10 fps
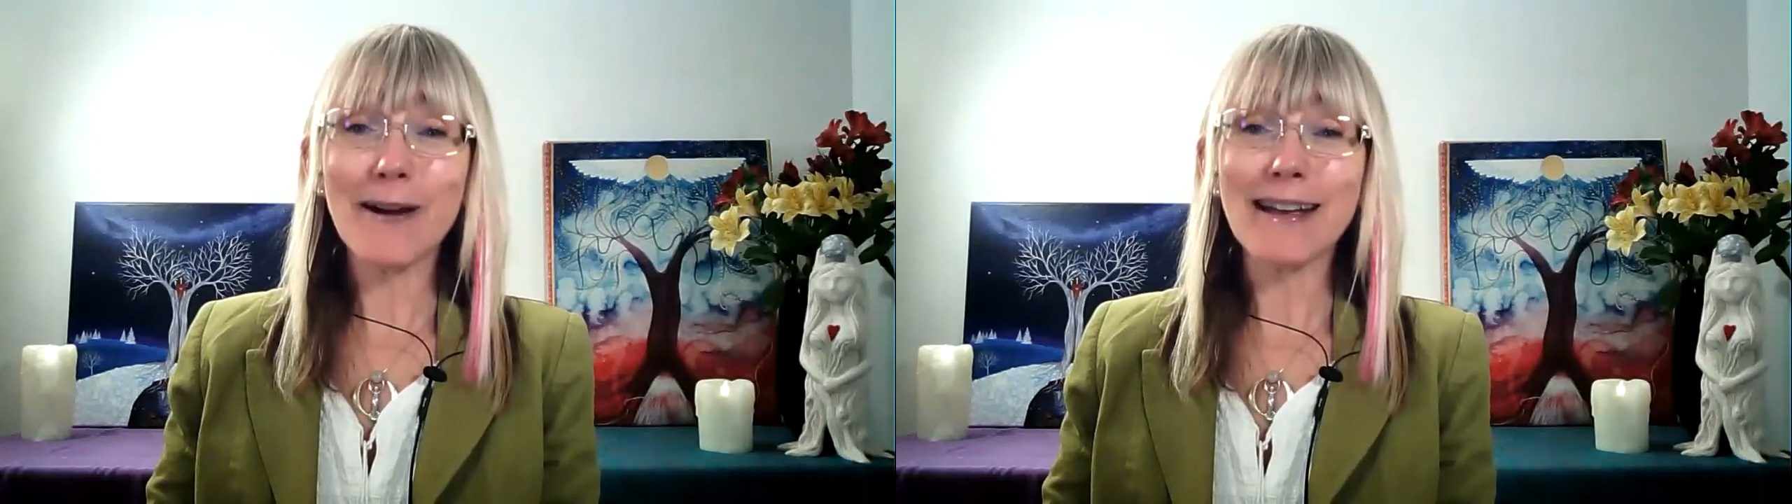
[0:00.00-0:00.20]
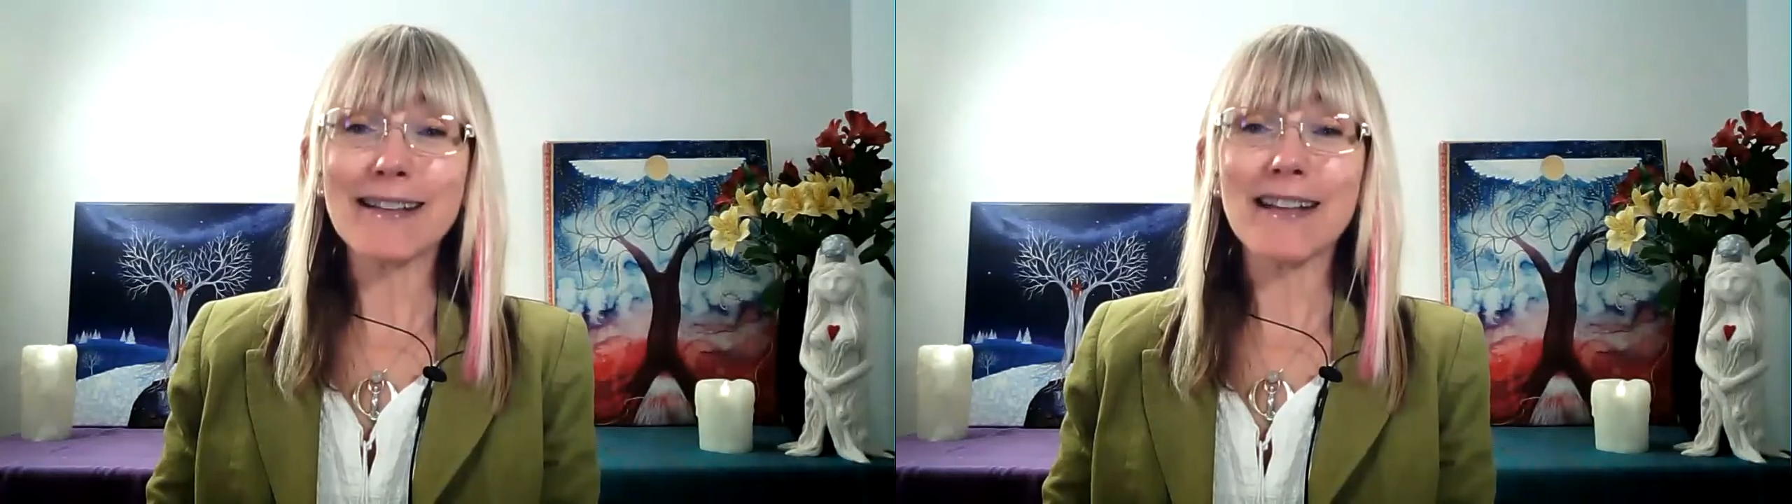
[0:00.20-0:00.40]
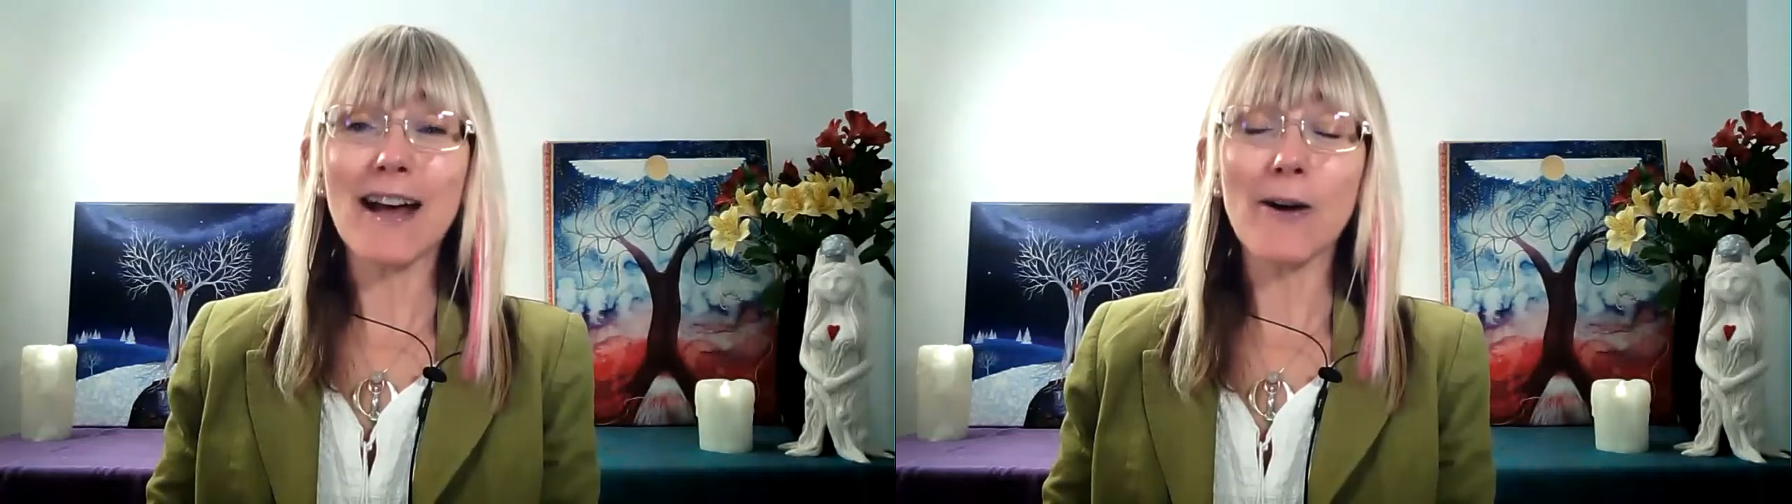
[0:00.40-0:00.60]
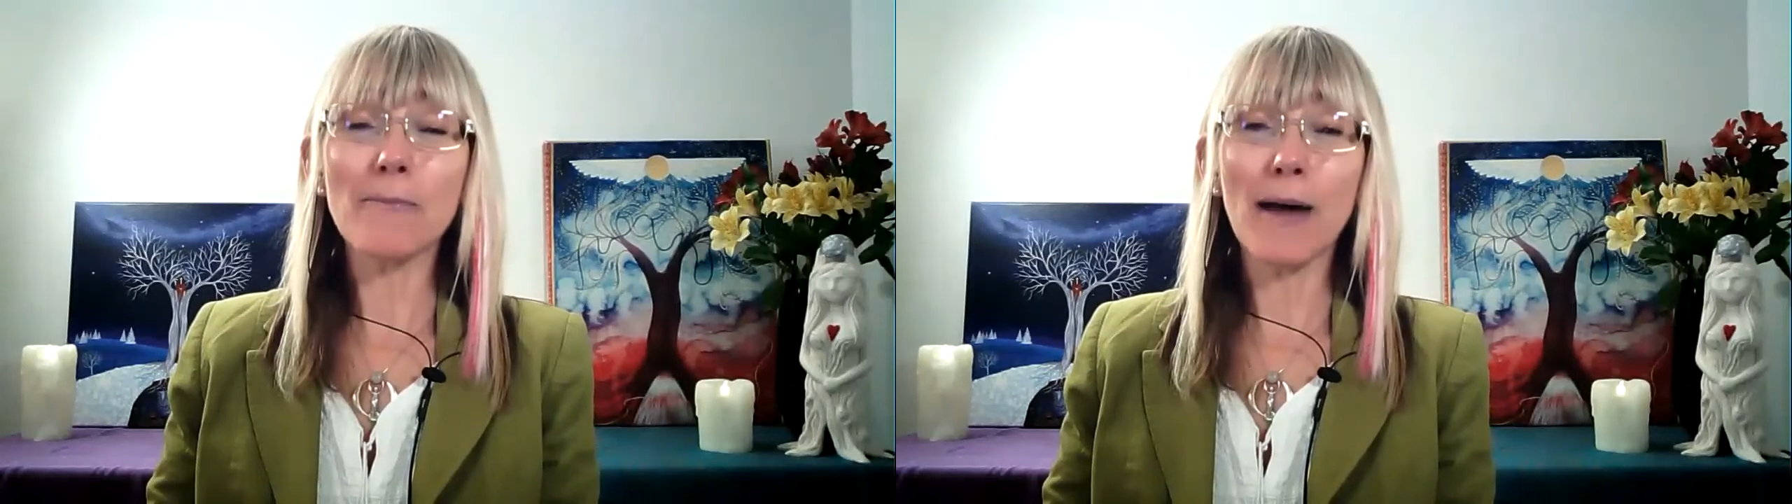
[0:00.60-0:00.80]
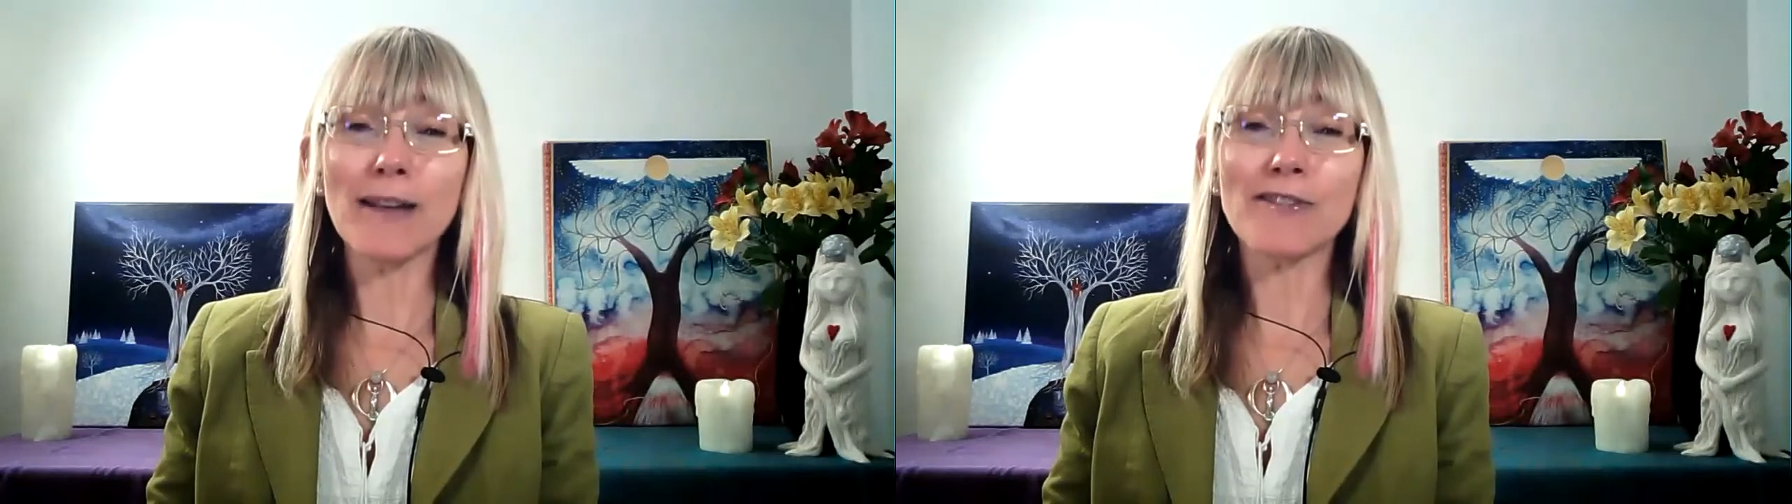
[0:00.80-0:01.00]
way to
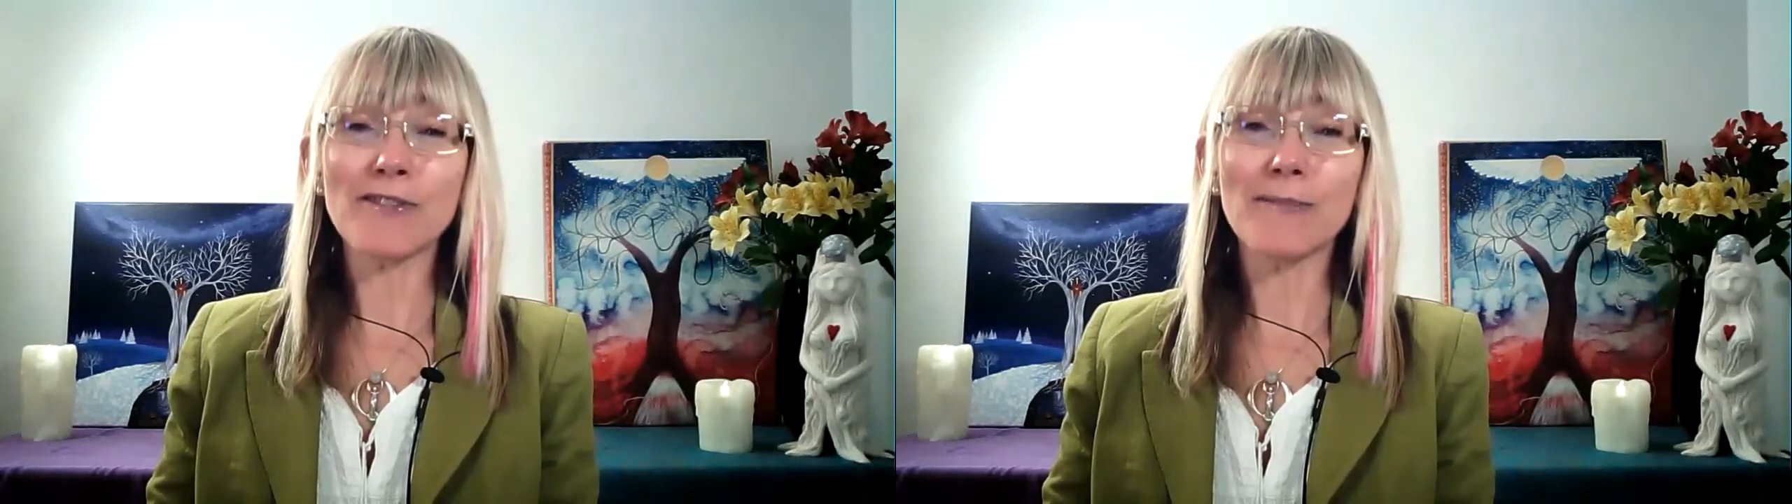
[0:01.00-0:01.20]
help balance